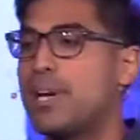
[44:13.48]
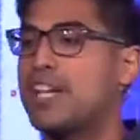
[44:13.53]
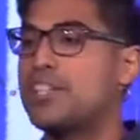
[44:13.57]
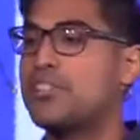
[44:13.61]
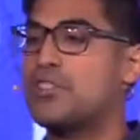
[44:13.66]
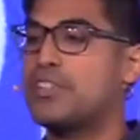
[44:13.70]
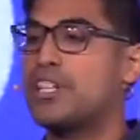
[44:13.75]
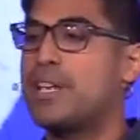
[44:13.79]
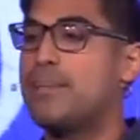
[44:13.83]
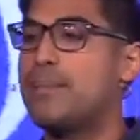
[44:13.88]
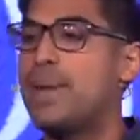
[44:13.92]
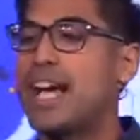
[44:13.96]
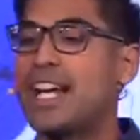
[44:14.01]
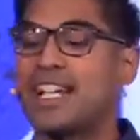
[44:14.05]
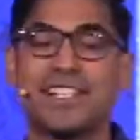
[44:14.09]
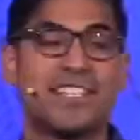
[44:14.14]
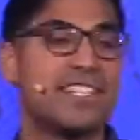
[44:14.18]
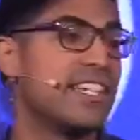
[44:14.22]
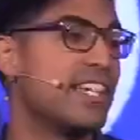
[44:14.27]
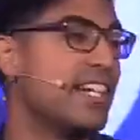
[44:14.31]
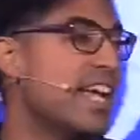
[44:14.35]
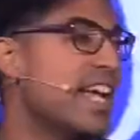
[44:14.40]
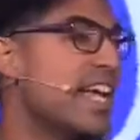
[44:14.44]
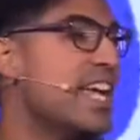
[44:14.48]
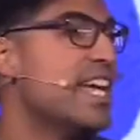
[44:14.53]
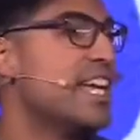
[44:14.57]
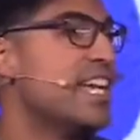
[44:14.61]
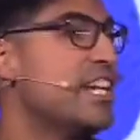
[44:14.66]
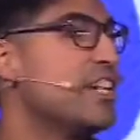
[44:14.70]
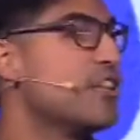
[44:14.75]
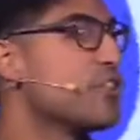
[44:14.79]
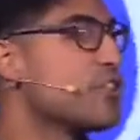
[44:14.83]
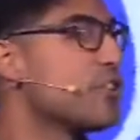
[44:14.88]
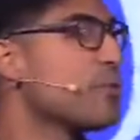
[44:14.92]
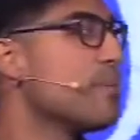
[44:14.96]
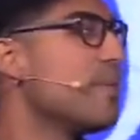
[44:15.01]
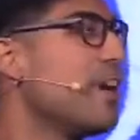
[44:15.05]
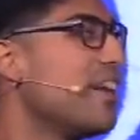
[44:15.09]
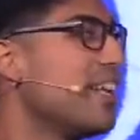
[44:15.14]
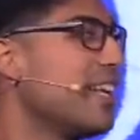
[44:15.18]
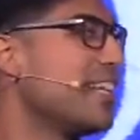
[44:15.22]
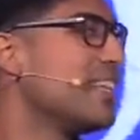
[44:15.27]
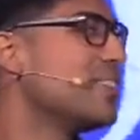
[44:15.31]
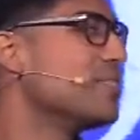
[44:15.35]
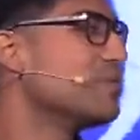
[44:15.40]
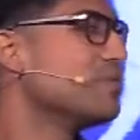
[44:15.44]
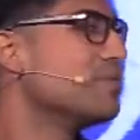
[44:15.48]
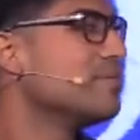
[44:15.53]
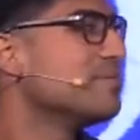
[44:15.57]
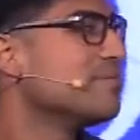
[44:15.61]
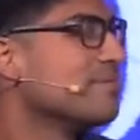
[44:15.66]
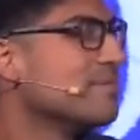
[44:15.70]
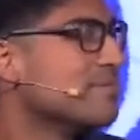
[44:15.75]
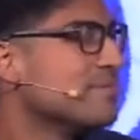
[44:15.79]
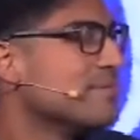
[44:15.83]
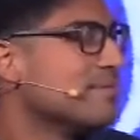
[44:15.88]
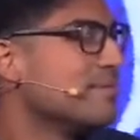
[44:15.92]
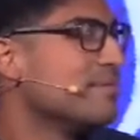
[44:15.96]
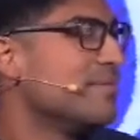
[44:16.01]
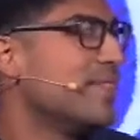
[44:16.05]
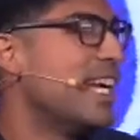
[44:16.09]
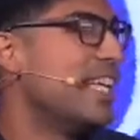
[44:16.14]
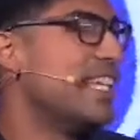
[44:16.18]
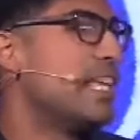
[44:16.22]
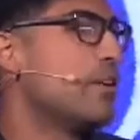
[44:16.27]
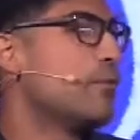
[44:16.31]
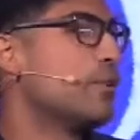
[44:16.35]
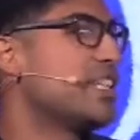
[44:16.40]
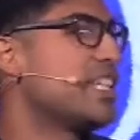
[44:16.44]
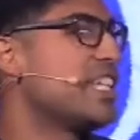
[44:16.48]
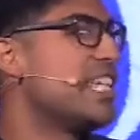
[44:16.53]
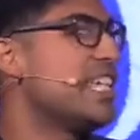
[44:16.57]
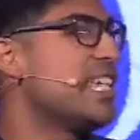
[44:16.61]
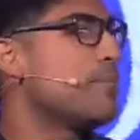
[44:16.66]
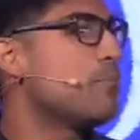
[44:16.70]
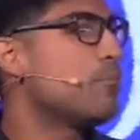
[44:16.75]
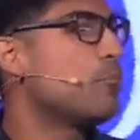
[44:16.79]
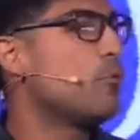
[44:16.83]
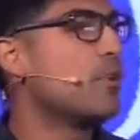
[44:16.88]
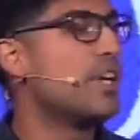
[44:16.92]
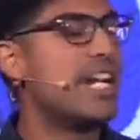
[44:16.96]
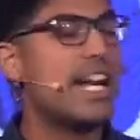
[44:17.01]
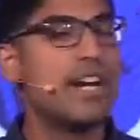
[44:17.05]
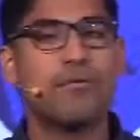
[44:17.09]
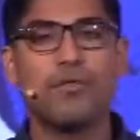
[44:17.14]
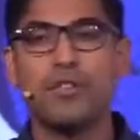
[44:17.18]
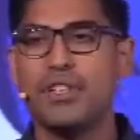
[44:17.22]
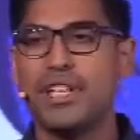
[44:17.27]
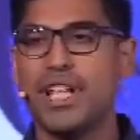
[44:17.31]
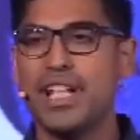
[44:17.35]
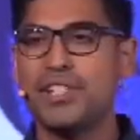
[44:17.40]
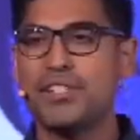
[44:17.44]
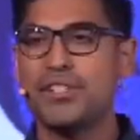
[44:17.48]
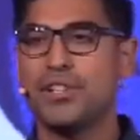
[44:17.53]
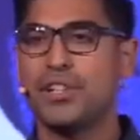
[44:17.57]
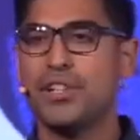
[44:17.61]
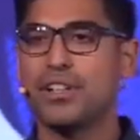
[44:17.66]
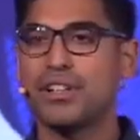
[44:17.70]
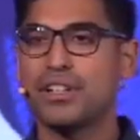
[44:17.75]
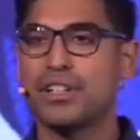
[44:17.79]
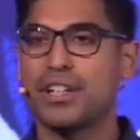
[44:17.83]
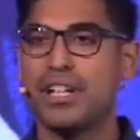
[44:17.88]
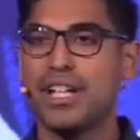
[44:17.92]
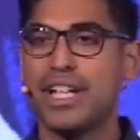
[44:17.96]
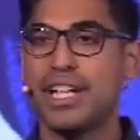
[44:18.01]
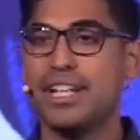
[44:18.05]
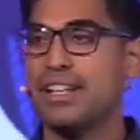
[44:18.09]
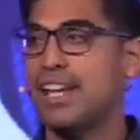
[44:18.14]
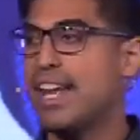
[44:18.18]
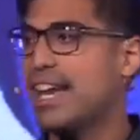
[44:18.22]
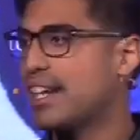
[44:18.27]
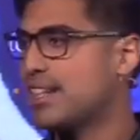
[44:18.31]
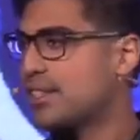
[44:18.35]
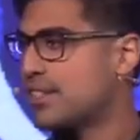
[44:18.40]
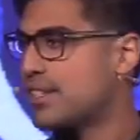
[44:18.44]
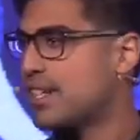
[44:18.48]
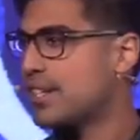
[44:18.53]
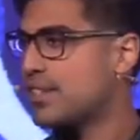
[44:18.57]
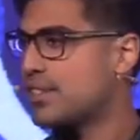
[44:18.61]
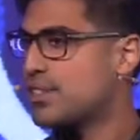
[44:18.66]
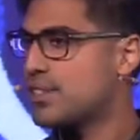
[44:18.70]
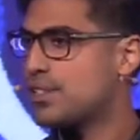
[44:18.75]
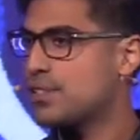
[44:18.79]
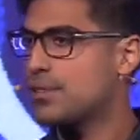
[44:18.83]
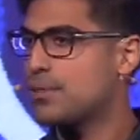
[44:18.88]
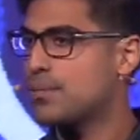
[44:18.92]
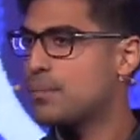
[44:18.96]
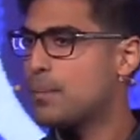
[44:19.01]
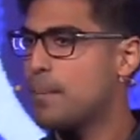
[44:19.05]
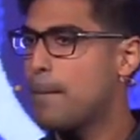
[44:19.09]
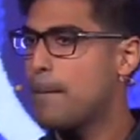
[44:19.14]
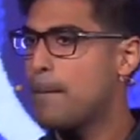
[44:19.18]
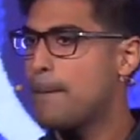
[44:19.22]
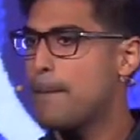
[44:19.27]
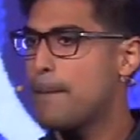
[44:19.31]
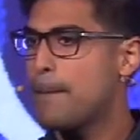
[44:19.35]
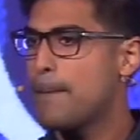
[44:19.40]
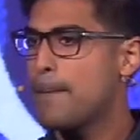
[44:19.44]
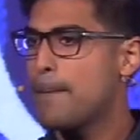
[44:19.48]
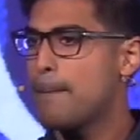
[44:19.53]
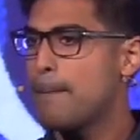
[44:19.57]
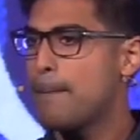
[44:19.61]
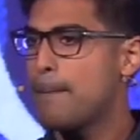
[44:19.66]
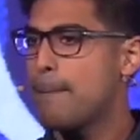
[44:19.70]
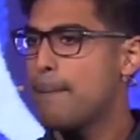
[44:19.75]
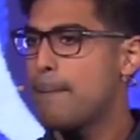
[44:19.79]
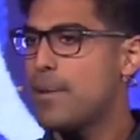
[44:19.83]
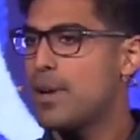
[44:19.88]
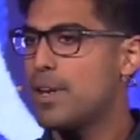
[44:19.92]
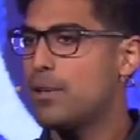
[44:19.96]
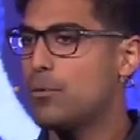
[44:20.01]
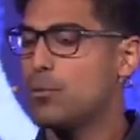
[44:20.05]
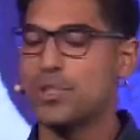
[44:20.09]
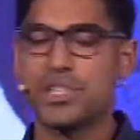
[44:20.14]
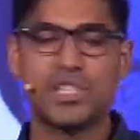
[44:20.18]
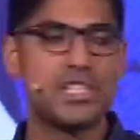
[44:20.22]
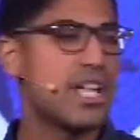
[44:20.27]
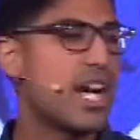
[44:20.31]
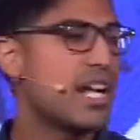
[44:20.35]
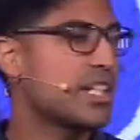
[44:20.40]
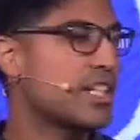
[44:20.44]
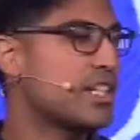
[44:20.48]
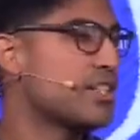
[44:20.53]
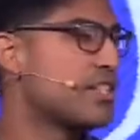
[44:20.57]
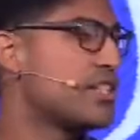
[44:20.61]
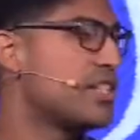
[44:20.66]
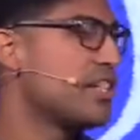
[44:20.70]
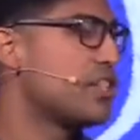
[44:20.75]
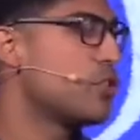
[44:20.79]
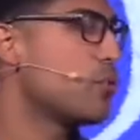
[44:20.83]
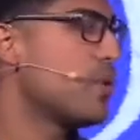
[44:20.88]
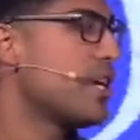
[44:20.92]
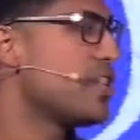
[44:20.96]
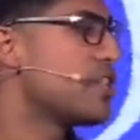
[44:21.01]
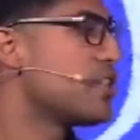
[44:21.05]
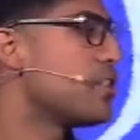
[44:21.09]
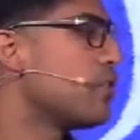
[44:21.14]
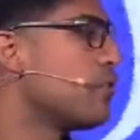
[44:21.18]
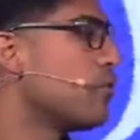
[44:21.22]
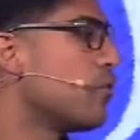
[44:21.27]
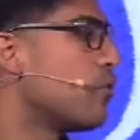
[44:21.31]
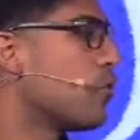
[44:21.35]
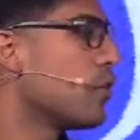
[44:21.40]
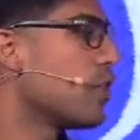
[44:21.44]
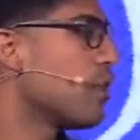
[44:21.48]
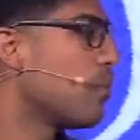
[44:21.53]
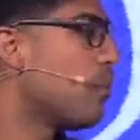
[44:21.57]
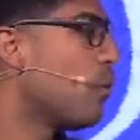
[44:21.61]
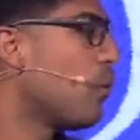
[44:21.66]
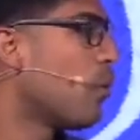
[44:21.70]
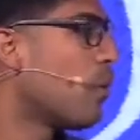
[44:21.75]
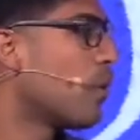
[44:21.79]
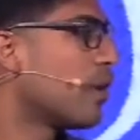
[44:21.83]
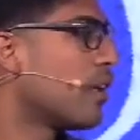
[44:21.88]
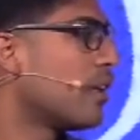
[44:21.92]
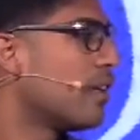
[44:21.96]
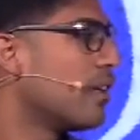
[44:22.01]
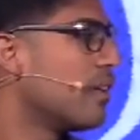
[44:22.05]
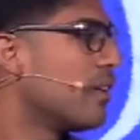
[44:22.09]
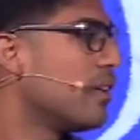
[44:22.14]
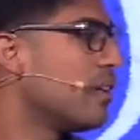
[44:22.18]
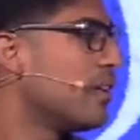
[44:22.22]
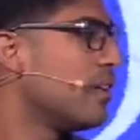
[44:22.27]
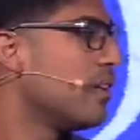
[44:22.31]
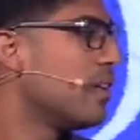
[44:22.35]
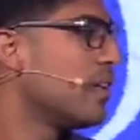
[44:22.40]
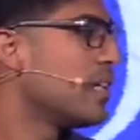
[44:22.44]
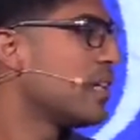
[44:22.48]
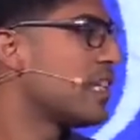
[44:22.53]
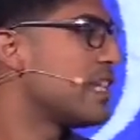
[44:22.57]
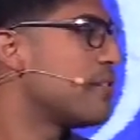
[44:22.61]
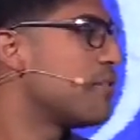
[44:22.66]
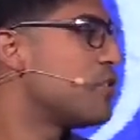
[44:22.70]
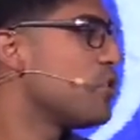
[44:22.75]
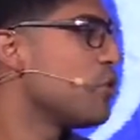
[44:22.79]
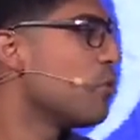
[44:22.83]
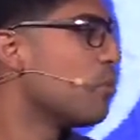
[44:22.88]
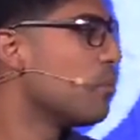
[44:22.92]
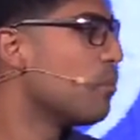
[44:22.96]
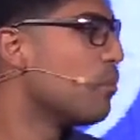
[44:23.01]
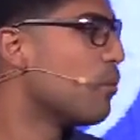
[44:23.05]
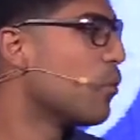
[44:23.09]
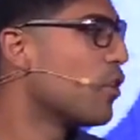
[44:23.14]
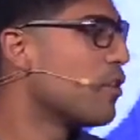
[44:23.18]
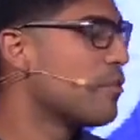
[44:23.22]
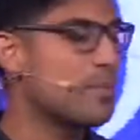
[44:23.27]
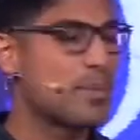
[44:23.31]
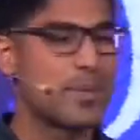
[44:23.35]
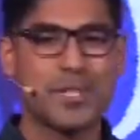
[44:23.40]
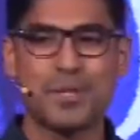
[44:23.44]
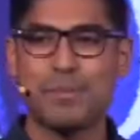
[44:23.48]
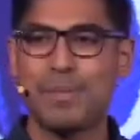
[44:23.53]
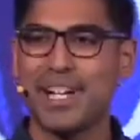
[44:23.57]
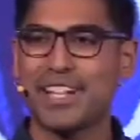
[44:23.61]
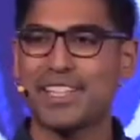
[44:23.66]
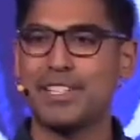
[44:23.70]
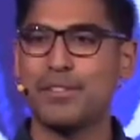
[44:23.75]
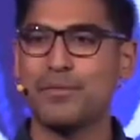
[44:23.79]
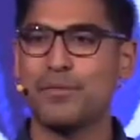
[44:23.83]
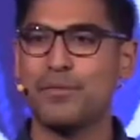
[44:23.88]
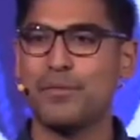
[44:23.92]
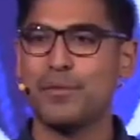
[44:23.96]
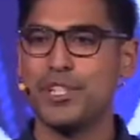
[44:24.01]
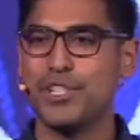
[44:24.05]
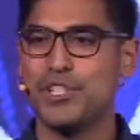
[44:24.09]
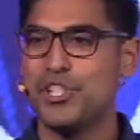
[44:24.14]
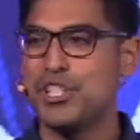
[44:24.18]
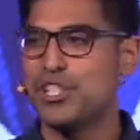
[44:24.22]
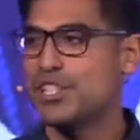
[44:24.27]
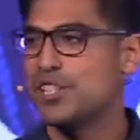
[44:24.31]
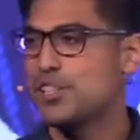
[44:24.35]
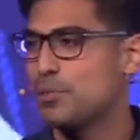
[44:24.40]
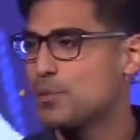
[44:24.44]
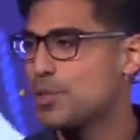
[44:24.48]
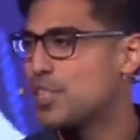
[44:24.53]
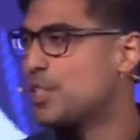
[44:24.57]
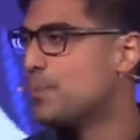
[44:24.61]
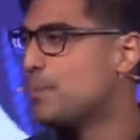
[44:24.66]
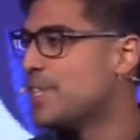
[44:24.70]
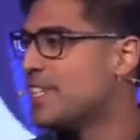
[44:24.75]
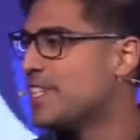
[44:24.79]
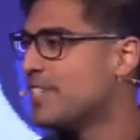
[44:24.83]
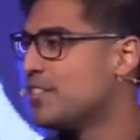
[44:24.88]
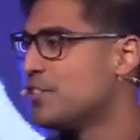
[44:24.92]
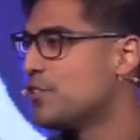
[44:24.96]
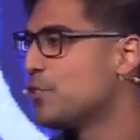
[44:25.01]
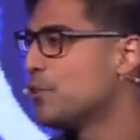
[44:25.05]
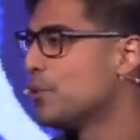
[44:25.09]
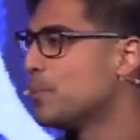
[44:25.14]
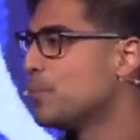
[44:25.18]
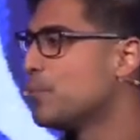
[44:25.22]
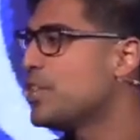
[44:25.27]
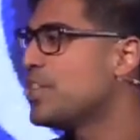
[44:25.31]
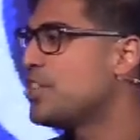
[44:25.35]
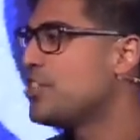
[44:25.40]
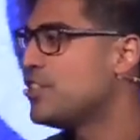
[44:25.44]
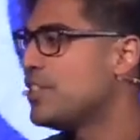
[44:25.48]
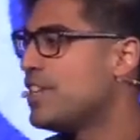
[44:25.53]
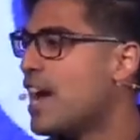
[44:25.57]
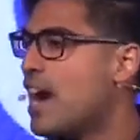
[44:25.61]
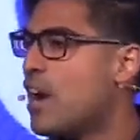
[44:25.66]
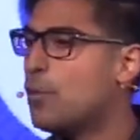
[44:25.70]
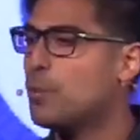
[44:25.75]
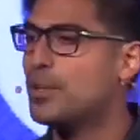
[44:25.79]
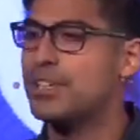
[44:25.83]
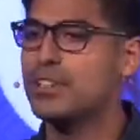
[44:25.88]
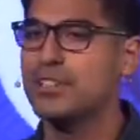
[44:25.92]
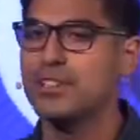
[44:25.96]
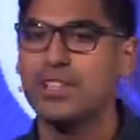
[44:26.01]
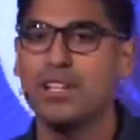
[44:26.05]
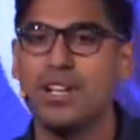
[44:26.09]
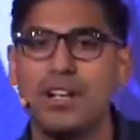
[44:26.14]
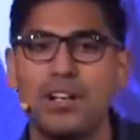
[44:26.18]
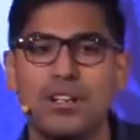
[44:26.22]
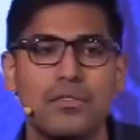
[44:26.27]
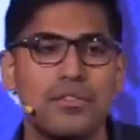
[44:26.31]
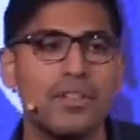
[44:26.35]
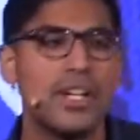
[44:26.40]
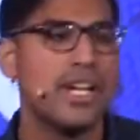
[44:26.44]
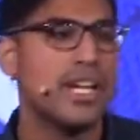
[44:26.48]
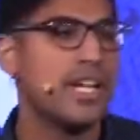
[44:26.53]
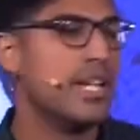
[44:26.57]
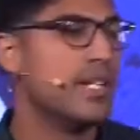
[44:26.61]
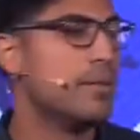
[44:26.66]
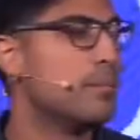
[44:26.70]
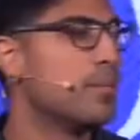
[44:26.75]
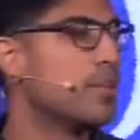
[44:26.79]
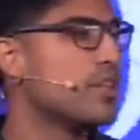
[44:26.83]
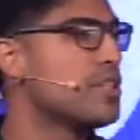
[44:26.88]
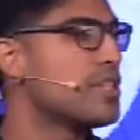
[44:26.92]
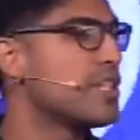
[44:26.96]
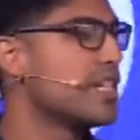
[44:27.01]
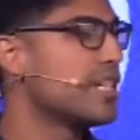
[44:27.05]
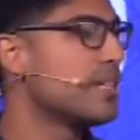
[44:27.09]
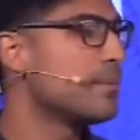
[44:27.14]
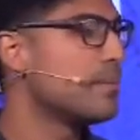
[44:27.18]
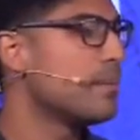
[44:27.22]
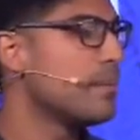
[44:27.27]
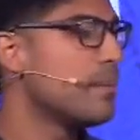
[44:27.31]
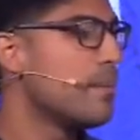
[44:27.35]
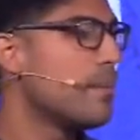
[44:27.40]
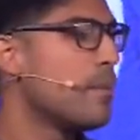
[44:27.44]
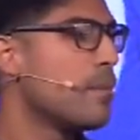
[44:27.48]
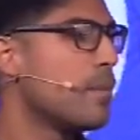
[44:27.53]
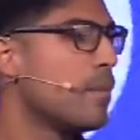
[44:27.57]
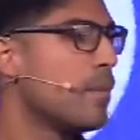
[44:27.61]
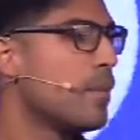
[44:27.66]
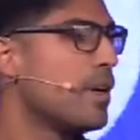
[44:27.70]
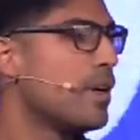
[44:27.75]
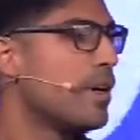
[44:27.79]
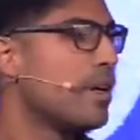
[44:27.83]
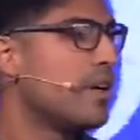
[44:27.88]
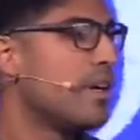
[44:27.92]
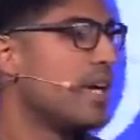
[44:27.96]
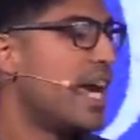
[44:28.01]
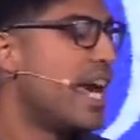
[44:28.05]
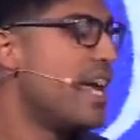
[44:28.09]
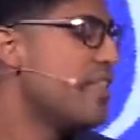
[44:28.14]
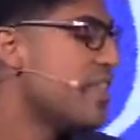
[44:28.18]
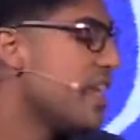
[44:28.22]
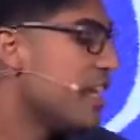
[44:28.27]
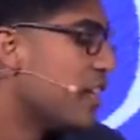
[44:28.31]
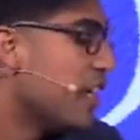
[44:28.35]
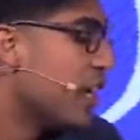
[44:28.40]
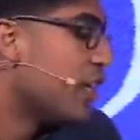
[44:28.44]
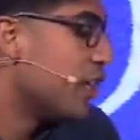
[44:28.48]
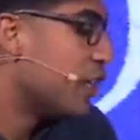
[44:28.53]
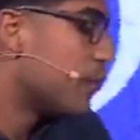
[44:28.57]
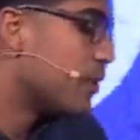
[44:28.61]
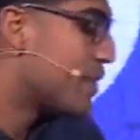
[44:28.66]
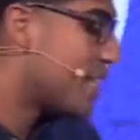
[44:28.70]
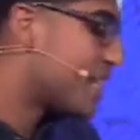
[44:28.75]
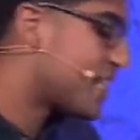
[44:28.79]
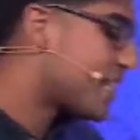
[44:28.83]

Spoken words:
when the master came back and said, here's your money. And they would keep whatever they took in excess. It was not a good situation for the poor. It gives you more of a perspective when Jesus was speaking to him, reaching out with love and mercy. And then there